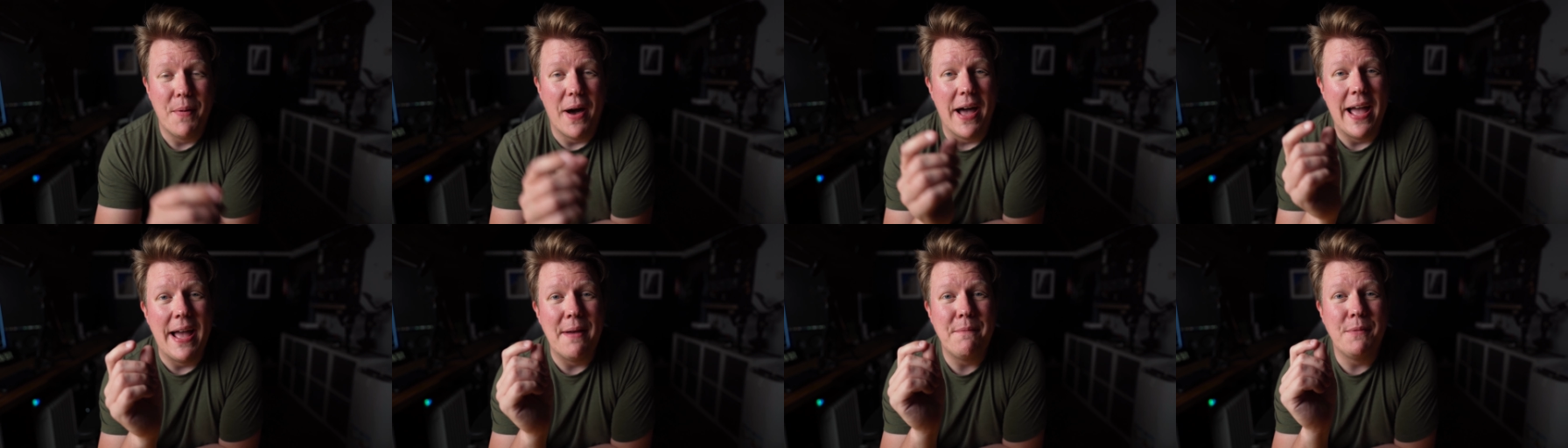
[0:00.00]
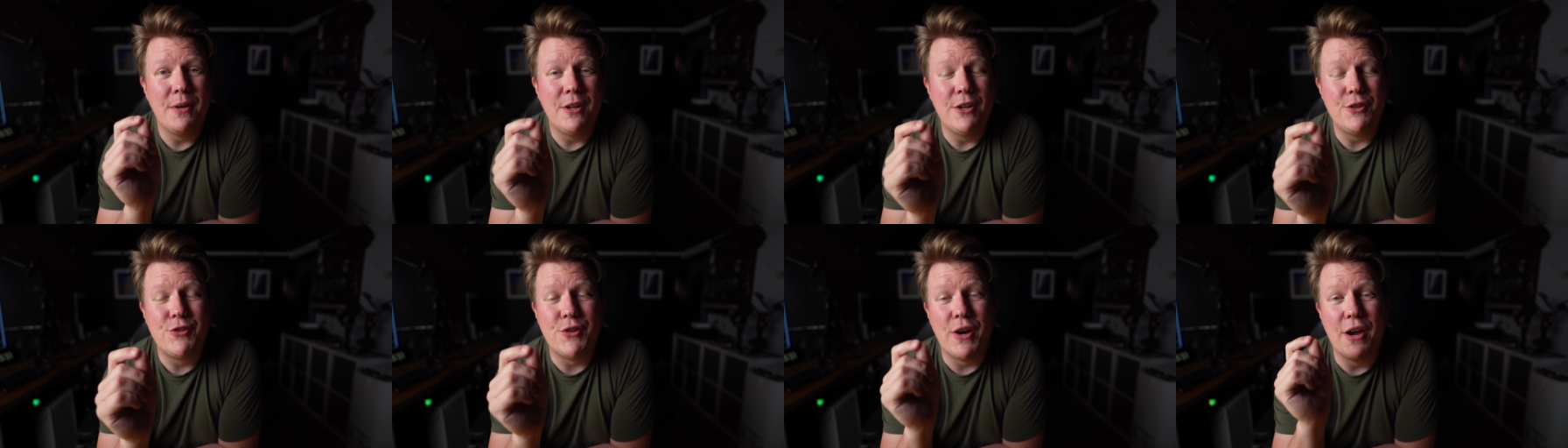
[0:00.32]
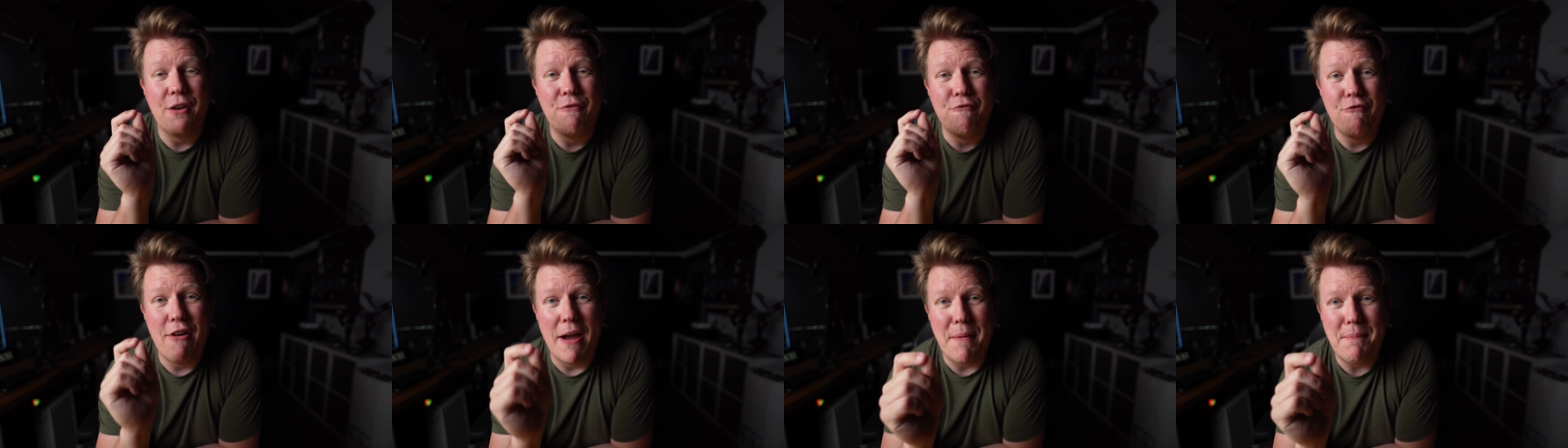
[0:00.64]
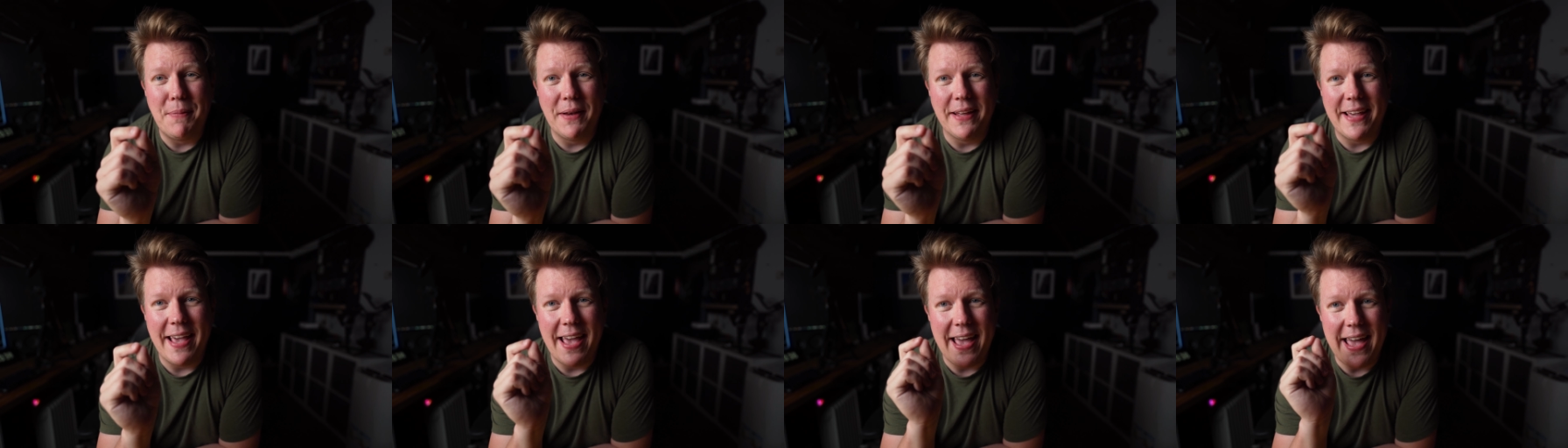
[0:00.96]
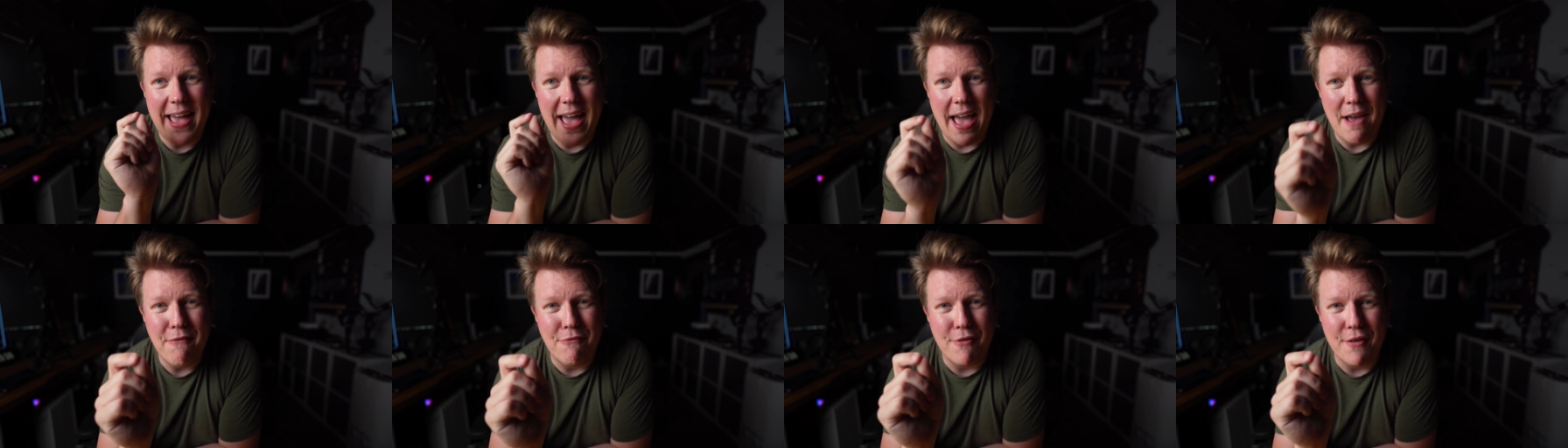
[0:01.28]
But I am going to try and
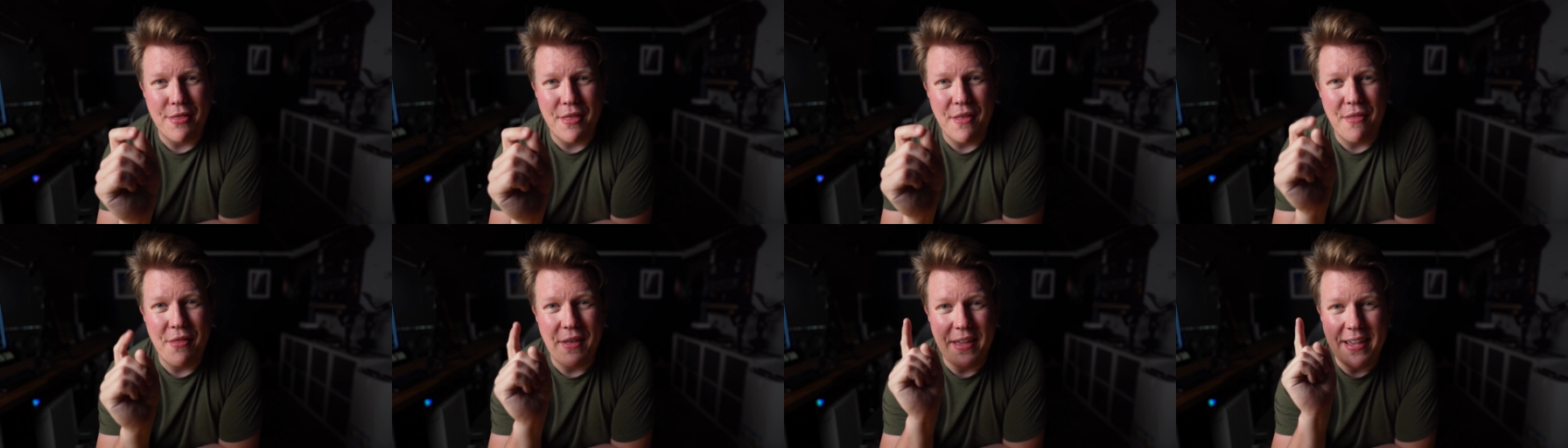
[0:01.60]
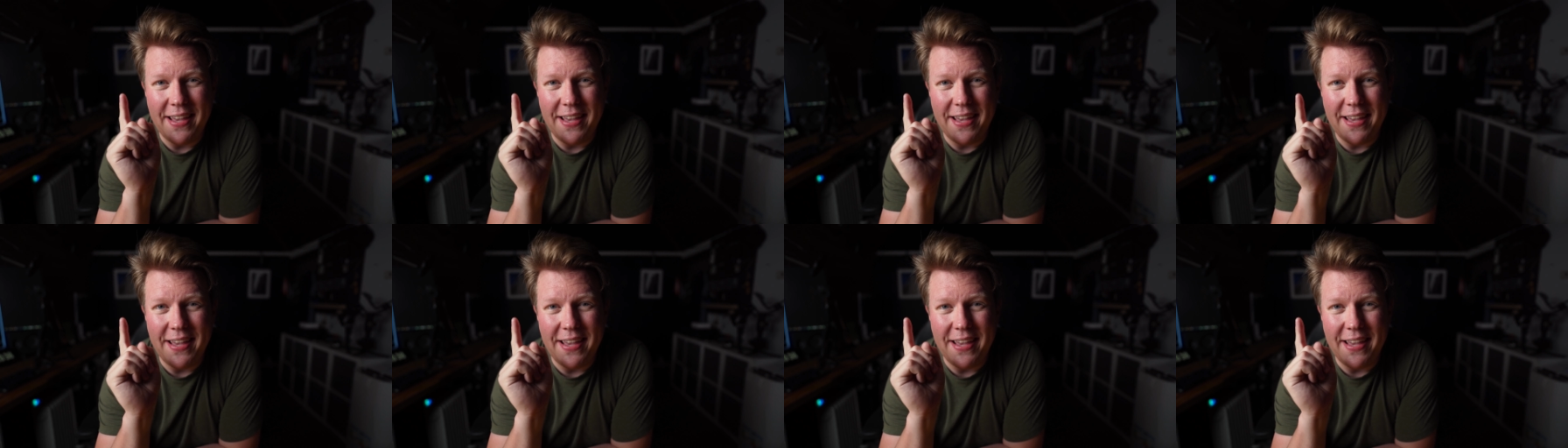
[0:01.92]
replicate everything that